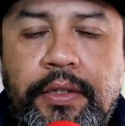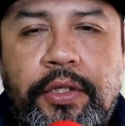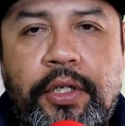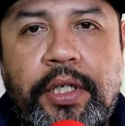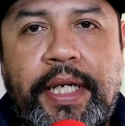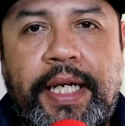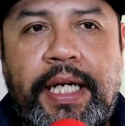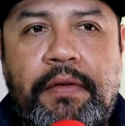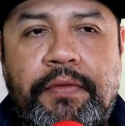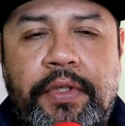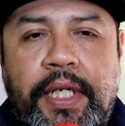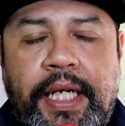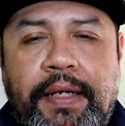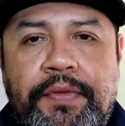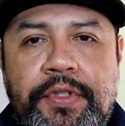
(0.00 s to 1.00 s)
You're going to
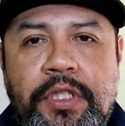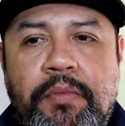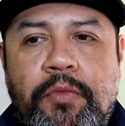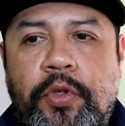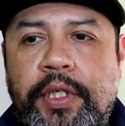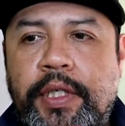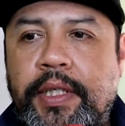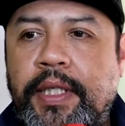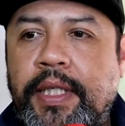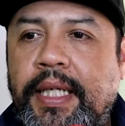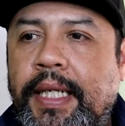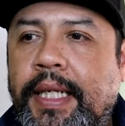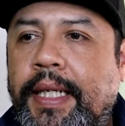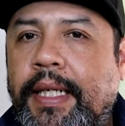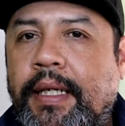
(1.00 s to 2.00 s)
have someone
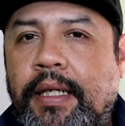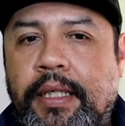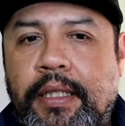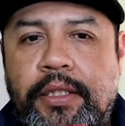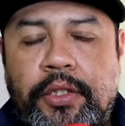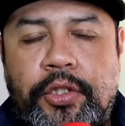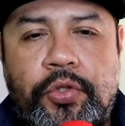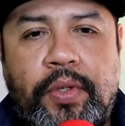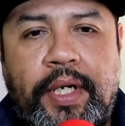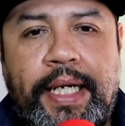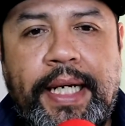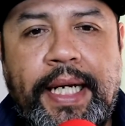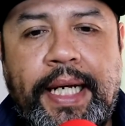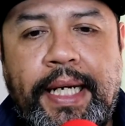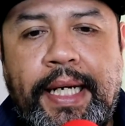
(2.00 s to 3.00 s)
to
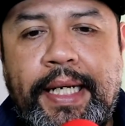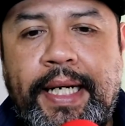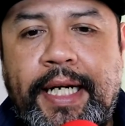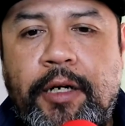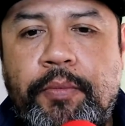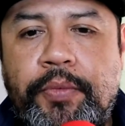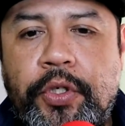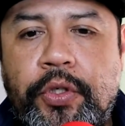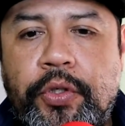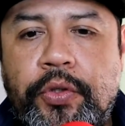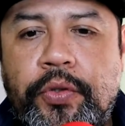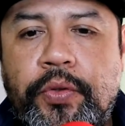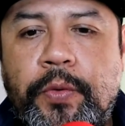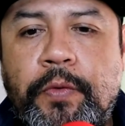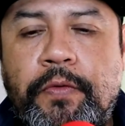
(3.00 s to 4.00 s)
try and help
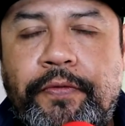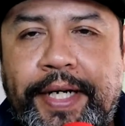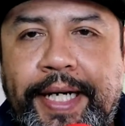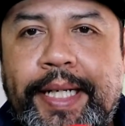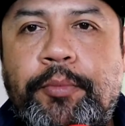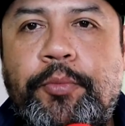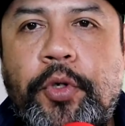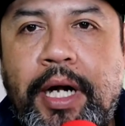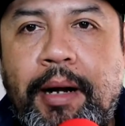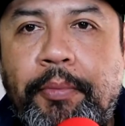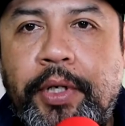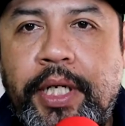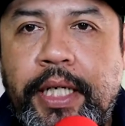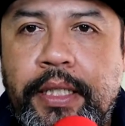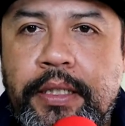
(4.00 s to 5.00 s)
you find
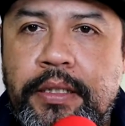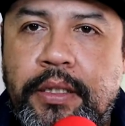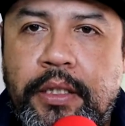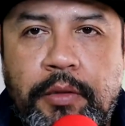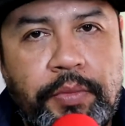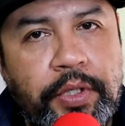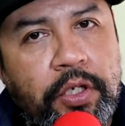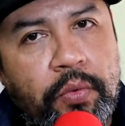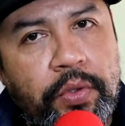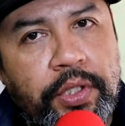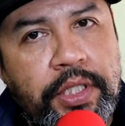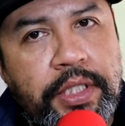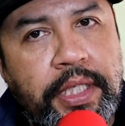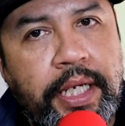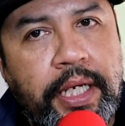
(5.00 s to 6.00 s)
properties. Could be a real
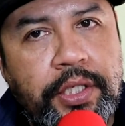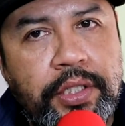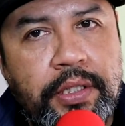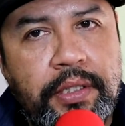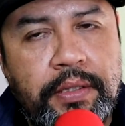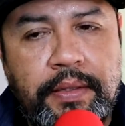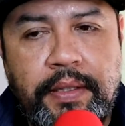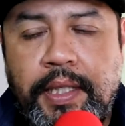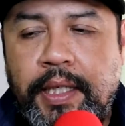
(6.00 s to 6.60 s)
estate agent.